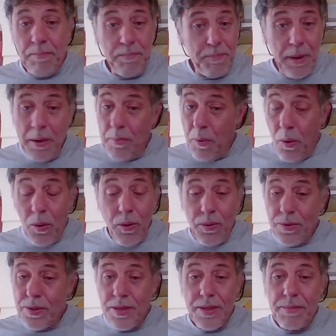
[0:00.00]
Be
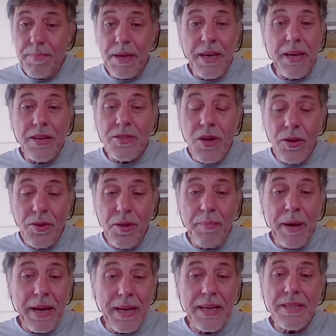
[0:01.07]
warned, because on the
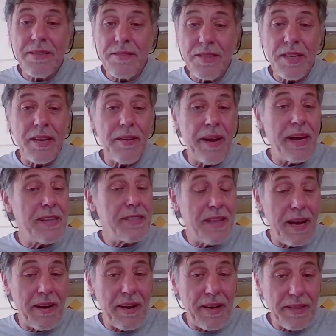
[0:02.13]
packets of cigarettes
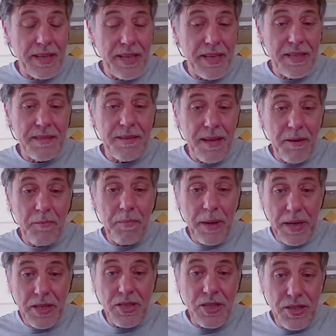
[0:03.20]
there are these now
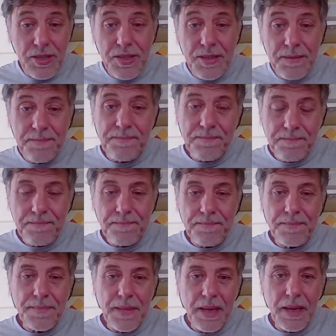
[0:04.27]
pictures,
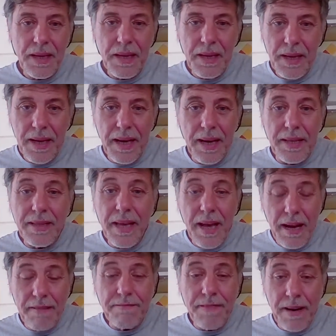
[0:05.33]
and they
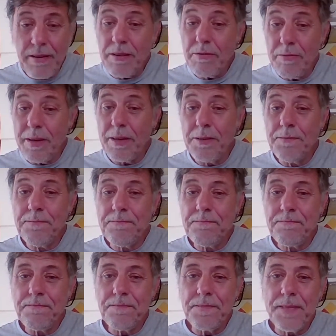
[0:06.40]
are very real.
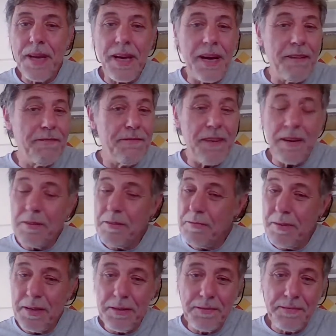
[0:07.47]
They are very
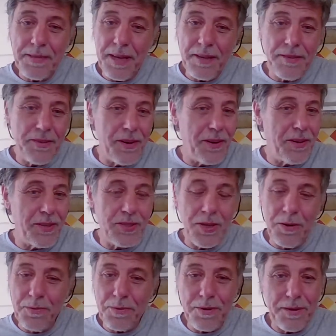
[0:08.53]
real. They're not a
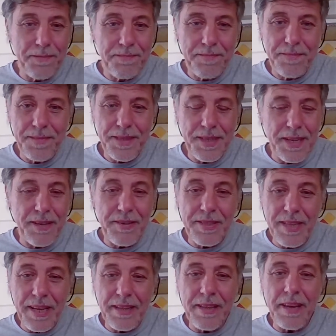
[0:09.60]
joke.
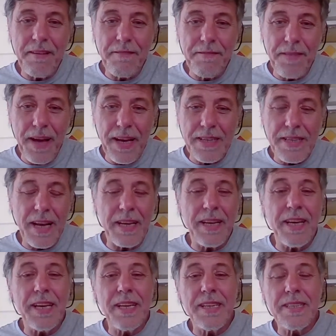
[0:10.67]
Seriously, the effects, and it
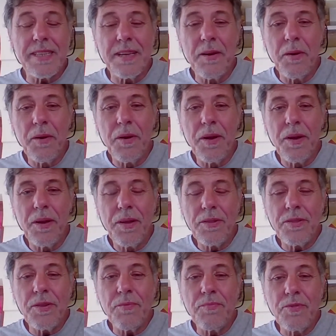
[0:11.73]
is
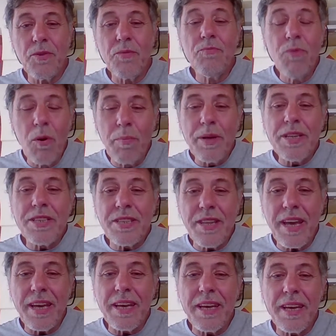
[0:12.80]
the, the rubbish
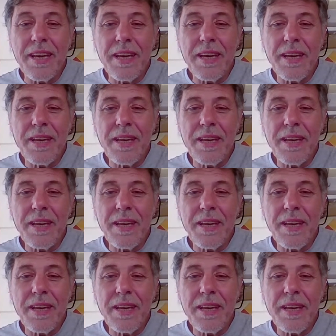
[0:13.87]
thing